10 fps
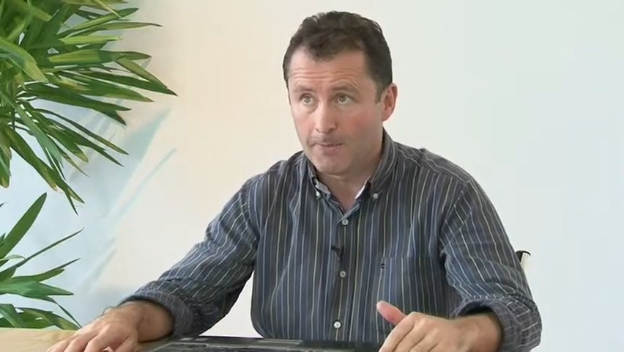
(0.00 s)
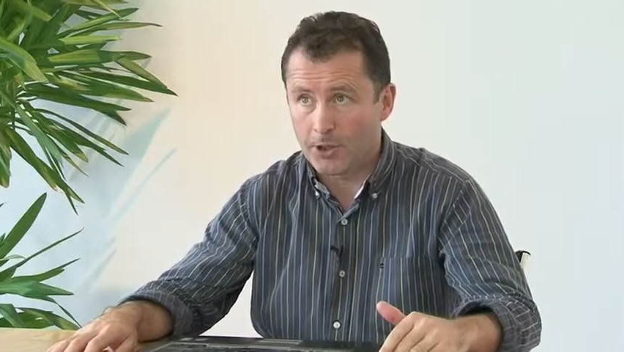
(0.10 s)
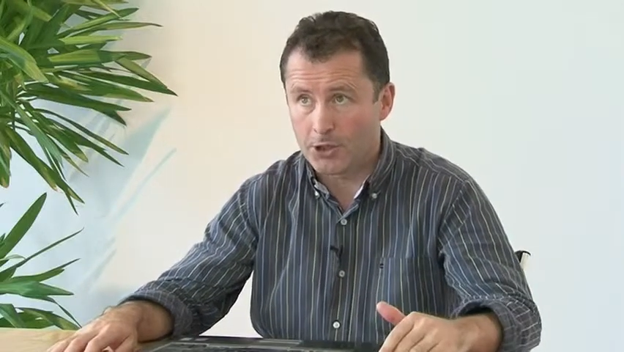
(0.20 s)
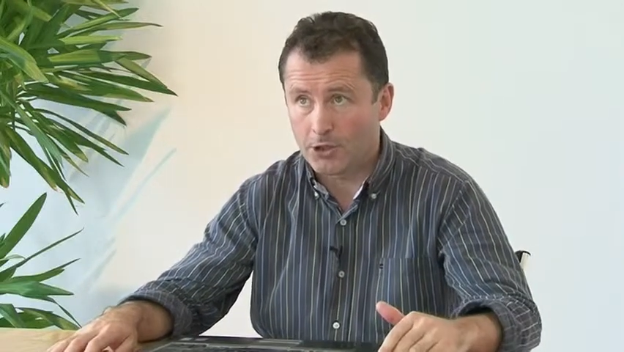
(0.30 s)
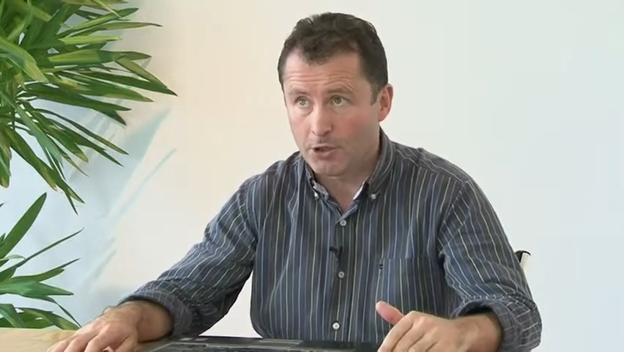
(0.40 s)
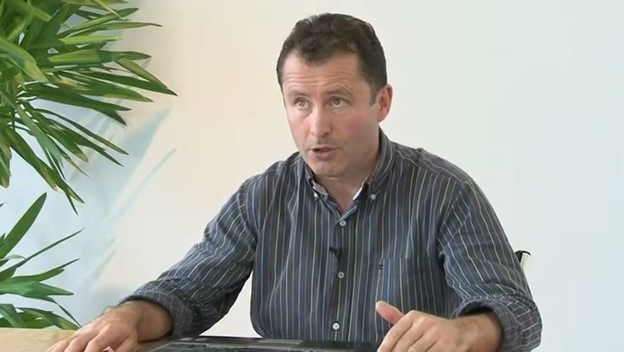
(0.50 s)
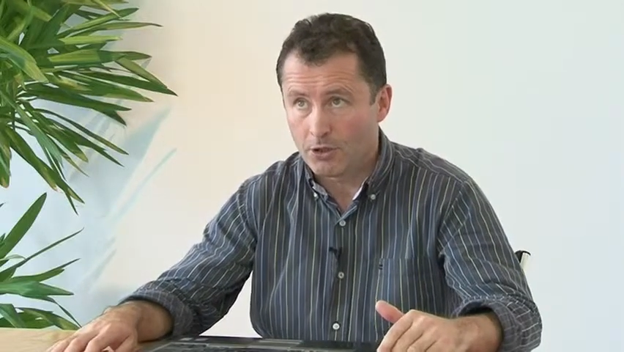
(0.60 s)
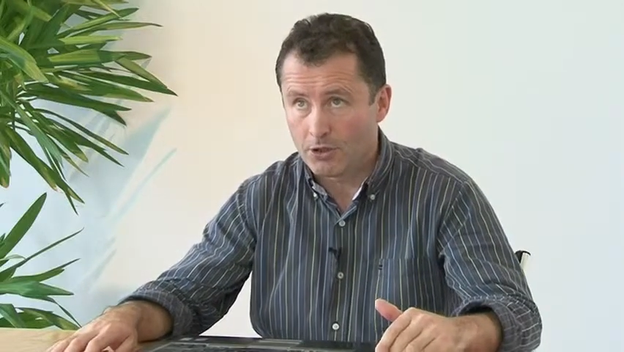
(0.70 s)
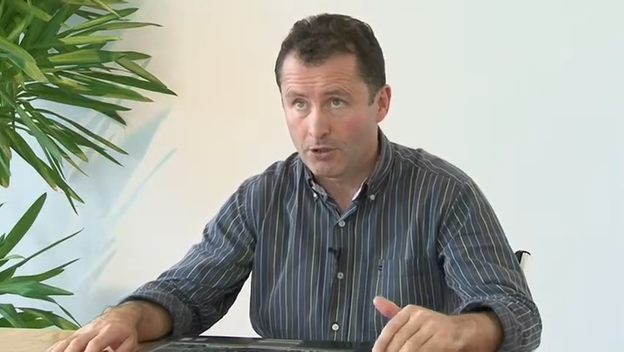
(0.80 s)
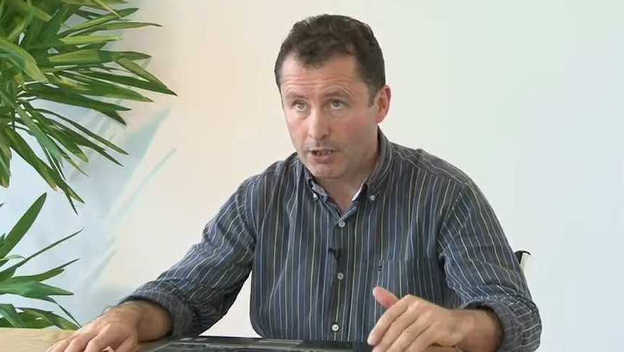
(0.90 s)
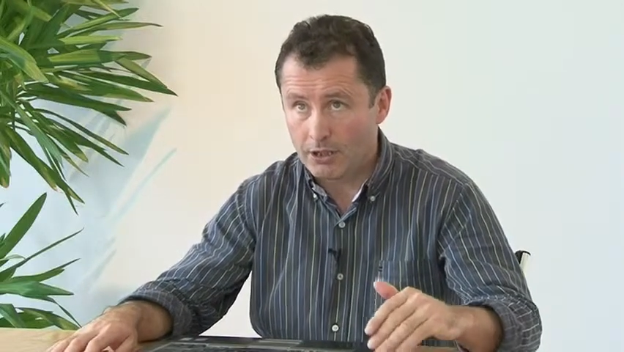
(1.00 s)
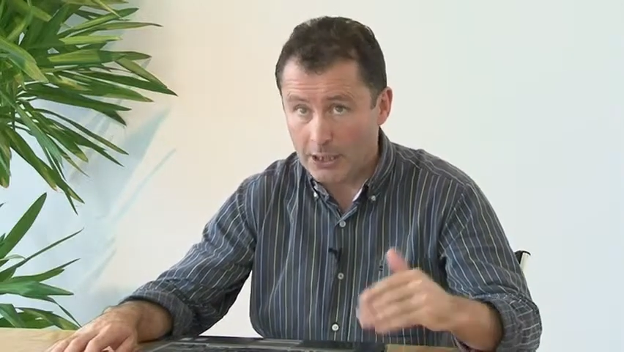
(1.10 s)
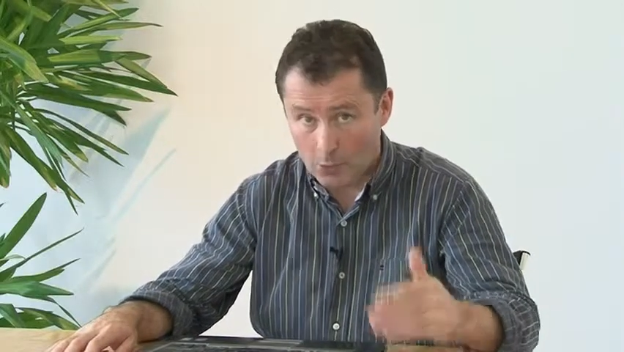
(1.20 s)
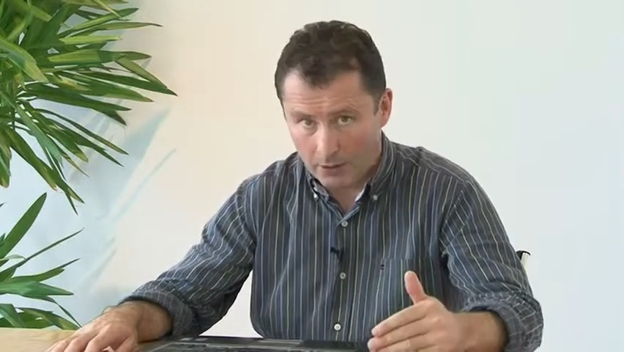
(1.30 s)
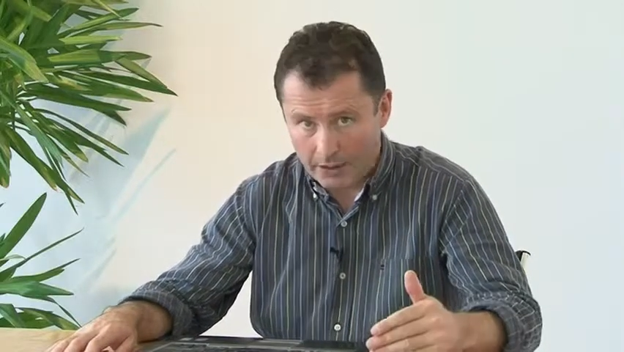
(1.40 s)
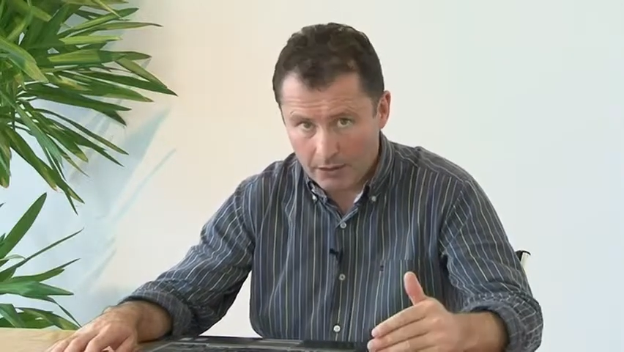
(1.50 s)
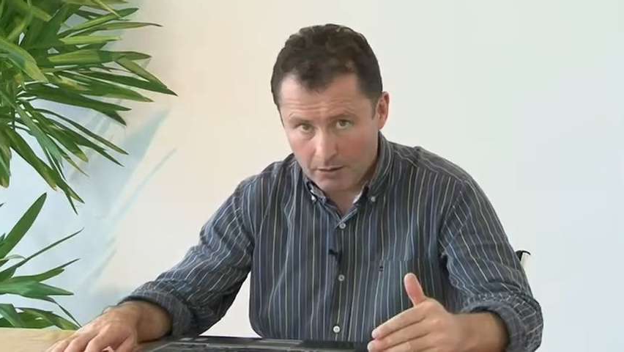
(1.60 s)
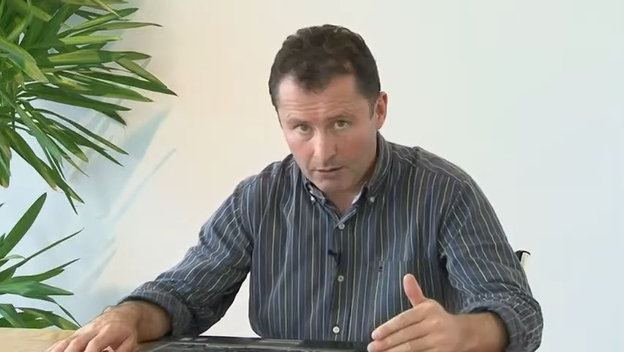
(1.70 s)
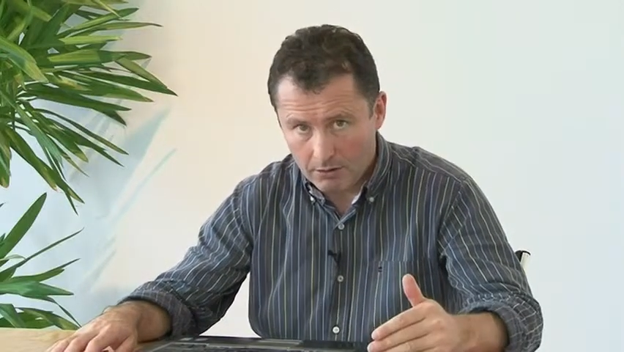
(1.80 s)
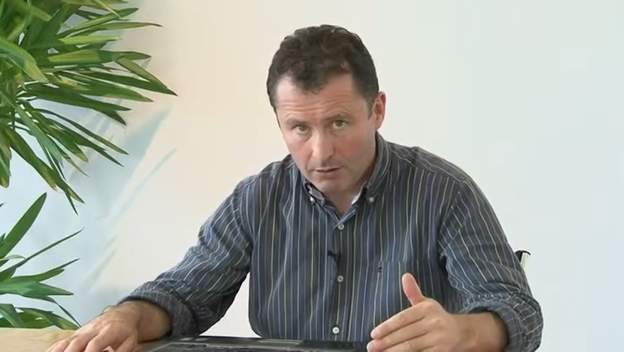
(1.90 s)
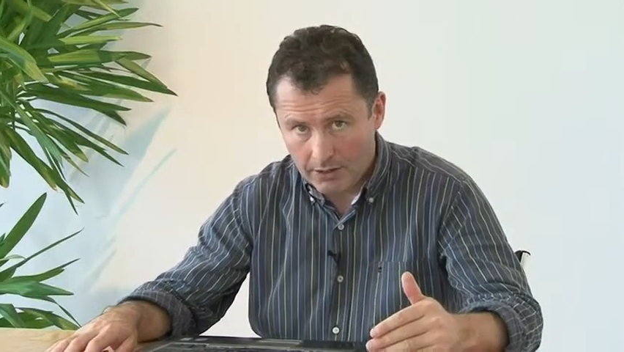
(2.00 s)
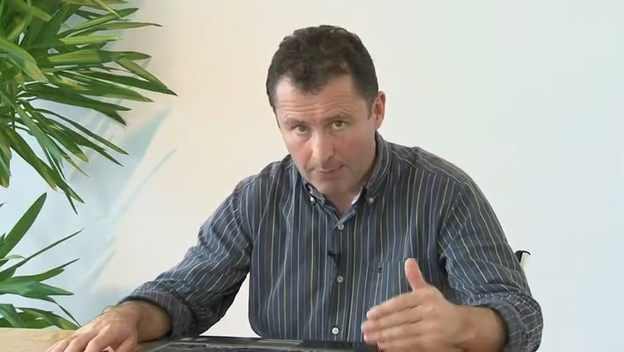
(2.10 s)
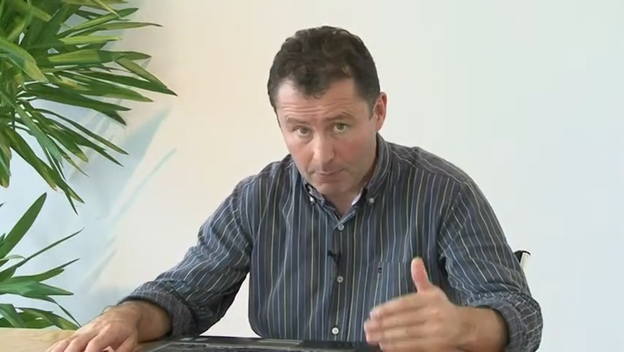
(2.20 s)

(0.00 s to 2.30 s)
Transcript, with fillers: that equally the